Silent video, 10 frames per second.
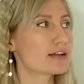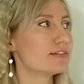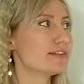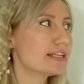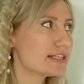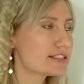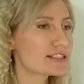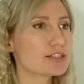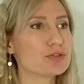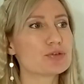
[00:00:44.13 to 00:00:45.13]

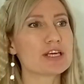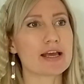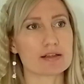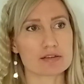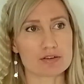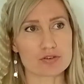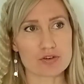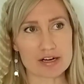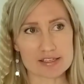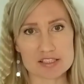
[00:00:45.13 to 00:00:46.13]
These you can
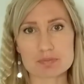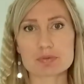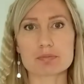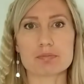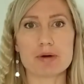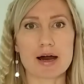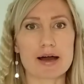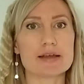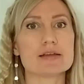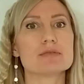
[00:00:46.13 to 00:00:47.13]
grasp
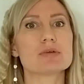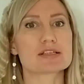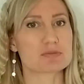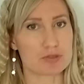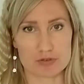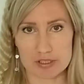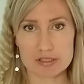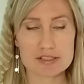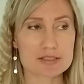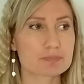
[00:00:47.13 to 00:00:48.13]
by
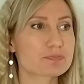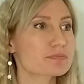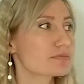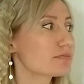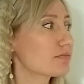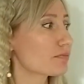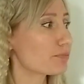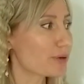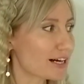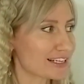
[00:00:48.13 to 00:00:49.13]
experience.
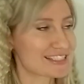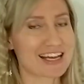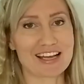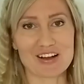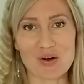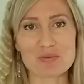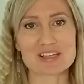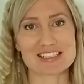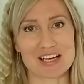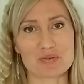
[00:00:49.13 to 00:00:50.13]
But I hope
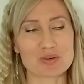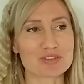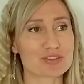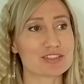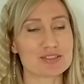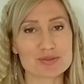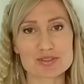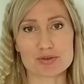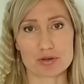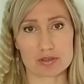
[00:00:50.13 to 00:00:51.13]
that I will
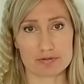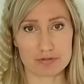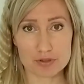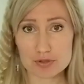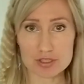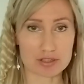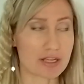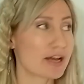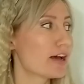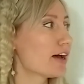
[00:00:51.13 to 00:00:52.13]
reduce your confusion
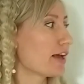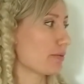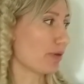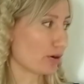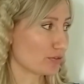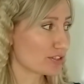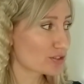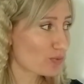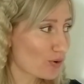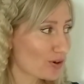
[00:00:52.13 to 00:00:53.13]
about
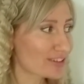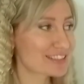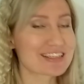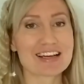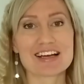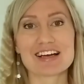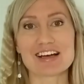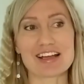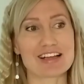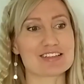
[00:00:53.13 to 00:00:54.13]
this word,
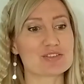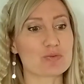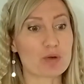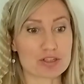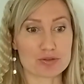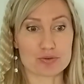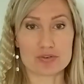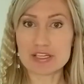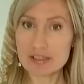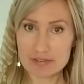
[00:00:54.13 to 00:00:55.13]
and when you
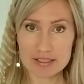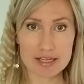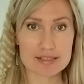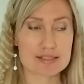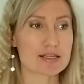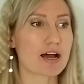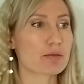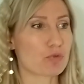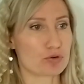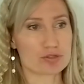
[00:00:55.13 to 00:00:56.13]
read the next
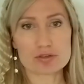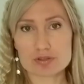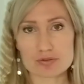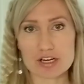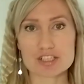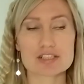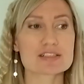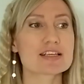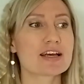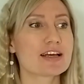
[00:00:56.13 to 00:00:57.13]
time or talk to
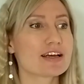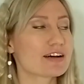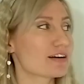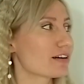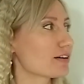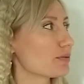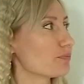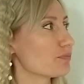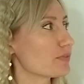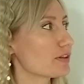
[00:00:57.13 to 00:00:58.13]
Russians,
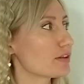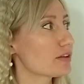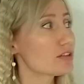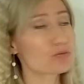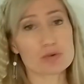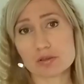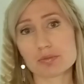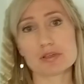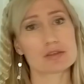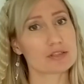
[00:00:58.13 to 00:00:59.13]
it will
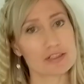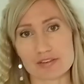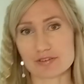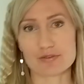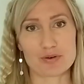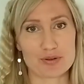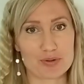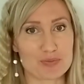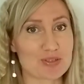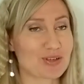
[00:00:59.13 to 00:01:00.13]
be clearer for
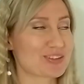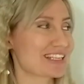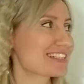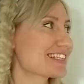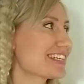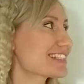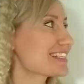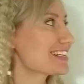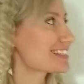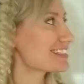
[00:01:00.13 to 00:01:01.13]
you. So let's get
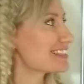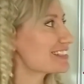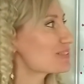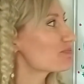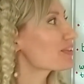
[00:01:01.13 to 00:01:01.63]
started.